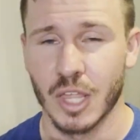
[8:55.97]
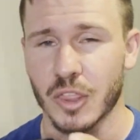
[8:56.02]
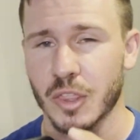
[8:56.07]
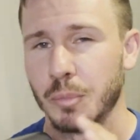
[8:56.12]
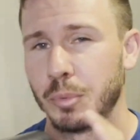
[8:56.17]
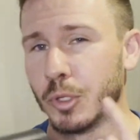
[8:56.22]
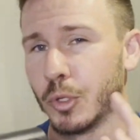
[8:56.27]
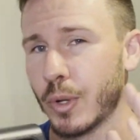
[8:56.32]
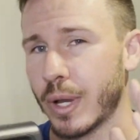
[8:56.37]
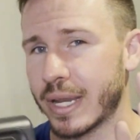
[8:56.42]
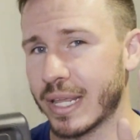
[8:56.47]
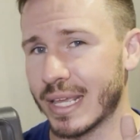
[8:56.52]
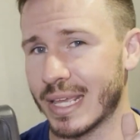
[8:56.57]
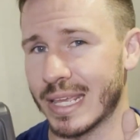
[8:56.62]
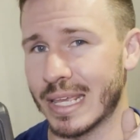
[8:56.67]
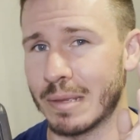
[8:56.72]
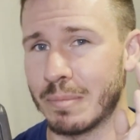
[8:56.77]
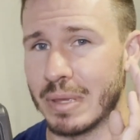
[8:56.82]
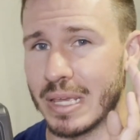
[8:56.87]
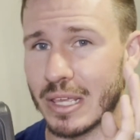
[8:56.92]
The
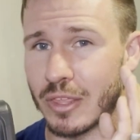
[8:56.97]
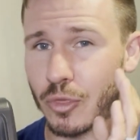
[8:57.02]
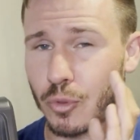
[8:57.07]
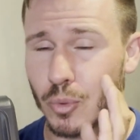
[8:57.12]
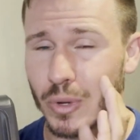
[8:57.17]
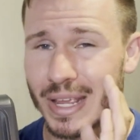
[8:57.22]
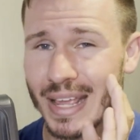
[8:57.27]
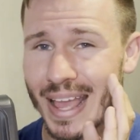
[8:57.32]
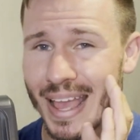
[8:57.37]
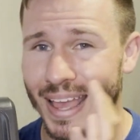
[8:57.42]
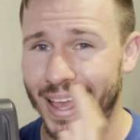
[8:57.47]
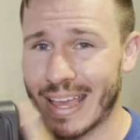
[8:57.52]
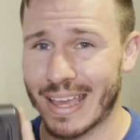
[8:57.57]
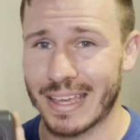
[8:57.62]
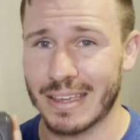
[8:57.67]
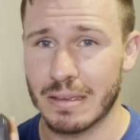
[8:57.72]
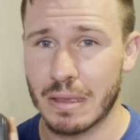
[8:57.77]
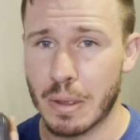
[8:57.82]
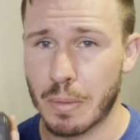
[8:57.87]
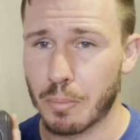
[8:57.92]
Bluetti EB3A